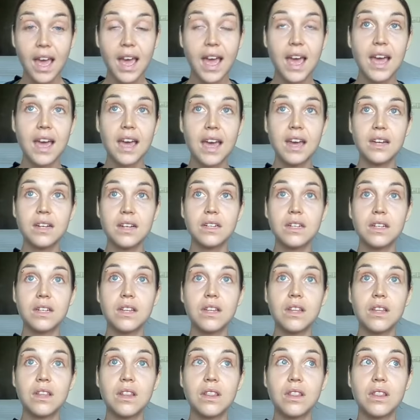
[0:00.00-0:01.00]
And
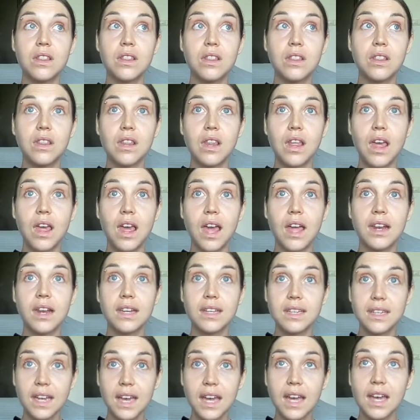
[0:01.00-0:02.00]
and
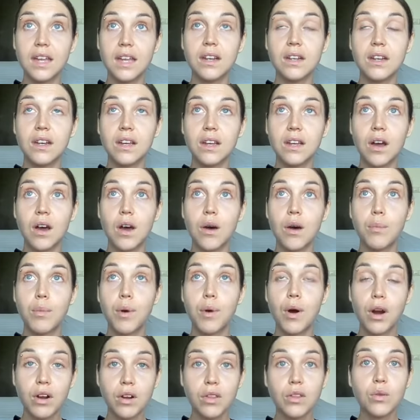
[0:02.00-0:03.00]
again,
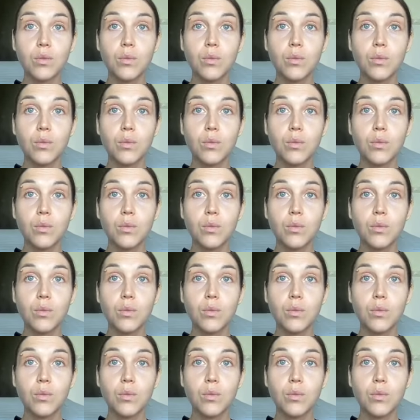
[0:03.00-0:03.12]
part of the